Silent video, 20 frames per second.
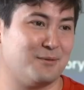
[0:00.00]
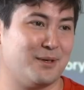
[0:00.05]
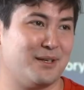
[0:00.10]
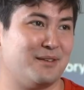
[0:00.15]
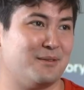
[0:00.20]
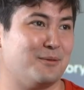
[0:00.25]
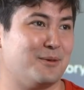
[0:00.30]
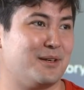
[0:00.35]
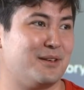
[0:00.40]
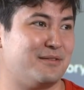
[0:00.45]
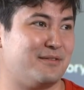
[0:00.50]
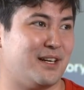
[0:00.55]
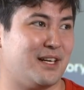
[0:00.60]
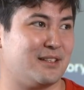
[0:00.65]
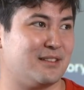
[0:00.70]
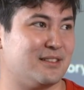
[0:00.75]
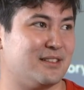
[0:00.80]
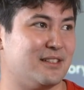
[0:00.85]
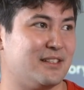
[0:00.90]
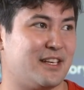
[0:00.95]
when it
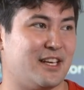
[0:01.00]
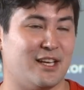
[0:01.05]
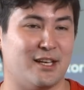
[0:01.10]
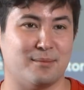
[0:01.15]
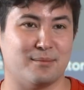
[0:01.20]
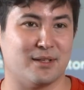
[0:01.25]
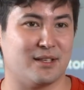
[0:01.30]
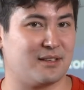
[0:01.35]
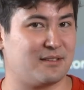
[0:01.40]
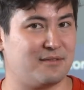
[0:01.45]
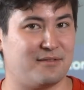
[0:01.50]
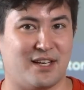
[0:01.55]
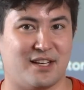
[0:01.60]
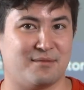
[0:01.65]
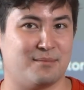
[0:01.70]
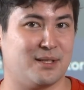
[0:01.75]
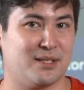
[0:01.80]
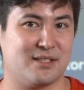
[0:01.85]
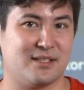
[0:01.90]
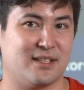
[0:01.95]
finally came like
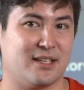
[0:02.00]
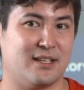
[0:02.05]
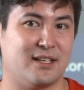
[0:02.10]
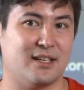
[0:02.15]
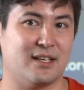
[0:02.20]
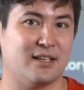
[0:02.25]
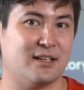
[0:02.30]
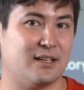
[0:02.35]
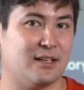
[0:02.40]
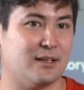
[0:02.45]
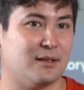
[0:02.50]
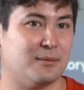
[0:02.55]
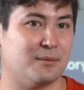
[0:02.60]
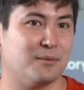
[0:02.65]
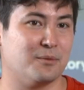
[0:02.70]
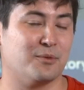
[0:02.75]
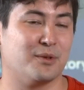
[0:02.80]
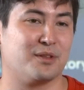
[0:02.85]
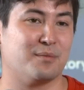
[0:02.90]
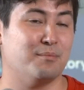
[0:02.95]
5 months later
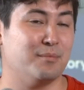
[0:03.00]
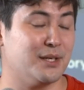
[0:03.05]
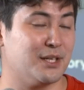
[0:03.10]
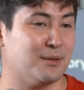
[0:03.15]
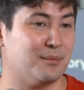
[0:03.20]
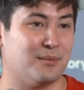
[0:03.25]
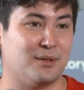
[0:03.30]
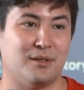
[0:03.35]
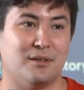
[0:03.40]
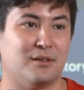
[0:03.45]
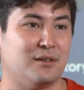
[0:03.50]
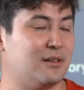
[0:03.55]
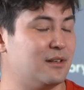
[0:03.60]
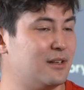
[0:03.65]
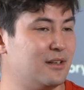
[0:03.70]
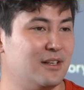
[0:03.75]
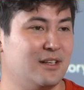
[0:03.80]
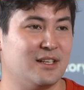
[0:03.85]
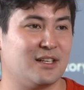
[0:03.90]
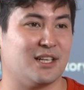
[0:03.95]
with minimal
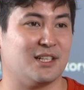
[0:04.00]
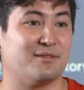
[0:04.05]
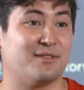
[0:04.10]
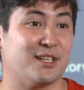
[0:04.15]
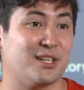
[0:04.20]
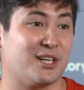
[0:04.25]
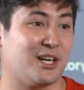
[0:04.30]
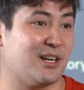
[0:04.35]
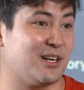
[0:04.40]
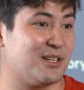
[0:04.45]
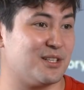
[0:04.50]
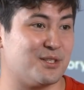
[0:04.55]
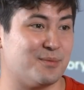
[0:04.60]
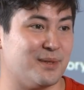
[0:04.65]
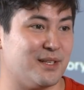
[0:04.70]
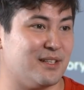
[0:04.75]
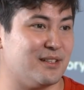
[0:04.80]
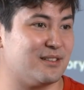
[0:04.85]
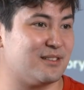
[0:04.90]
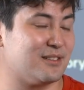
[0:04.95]
kind of
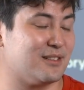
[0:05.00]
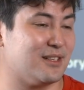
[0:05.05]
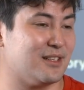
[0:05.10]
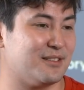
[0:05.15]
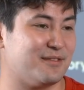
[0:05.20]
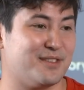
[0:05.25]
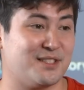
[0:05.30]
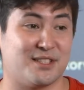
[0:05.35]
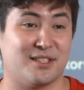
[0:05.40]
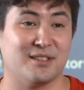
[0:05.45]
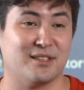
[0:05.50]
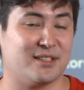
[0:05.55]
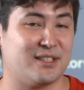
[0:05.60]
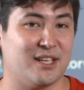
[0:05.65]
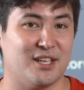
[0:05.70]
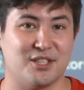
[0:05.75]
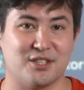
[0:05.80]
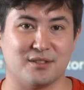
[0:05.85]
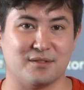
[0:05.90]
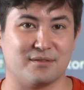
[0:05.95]
encouragement or
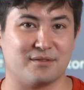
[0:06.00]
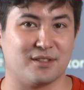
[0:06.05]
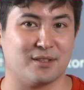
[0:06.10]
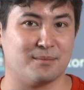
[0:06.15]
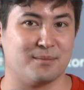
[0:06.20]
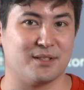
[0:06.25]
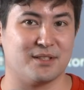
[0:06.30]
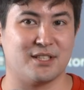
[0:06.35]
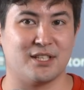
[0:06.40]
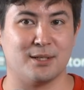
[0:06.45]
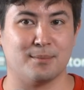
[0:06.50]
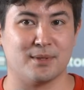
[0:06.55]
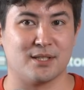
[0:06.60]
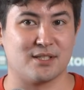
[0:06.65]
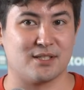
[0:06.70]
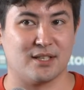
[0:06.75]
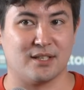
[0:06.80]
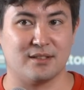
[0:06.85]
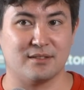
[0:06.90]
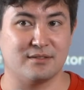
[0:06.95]
facilitation from the team
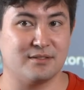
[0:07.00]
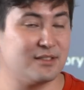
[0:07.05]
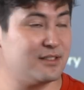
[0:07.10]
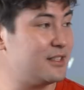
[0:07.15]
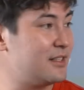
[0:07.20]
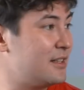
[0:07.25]
itself.